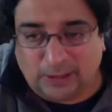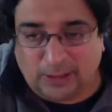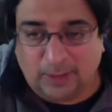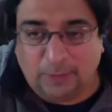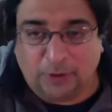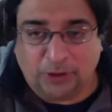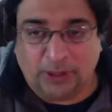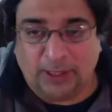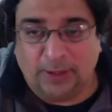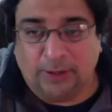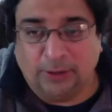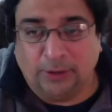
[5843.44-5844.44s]
unfortunately
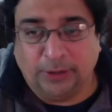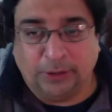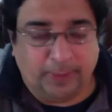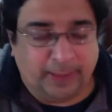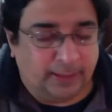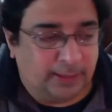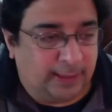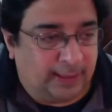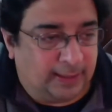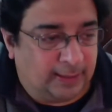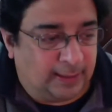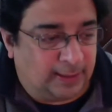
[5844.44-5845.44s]
not going to be
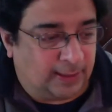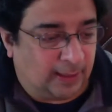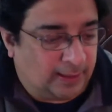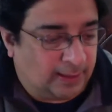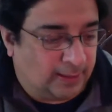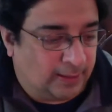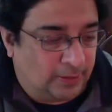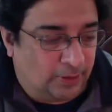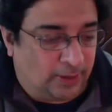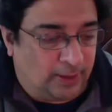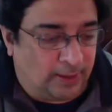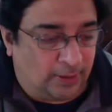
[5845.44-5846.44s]
entertained in this class. You
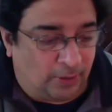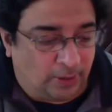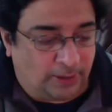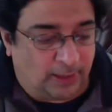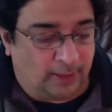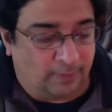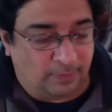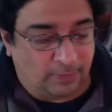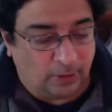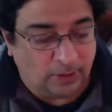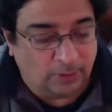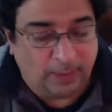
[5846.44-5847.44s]
are in the wrong time,
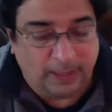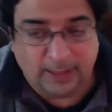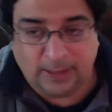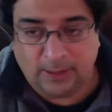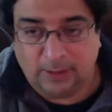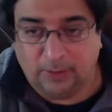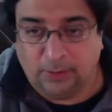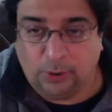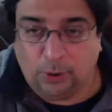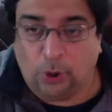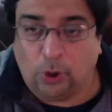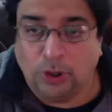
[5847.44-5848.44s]
wrong place,
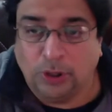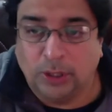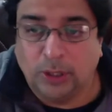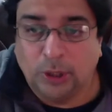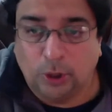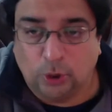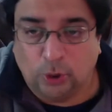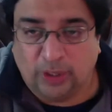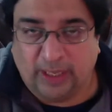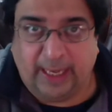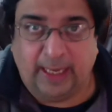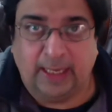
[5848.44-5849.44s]
wrong
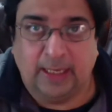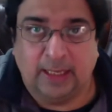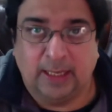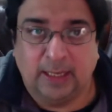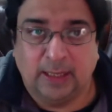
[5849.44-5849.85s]
location.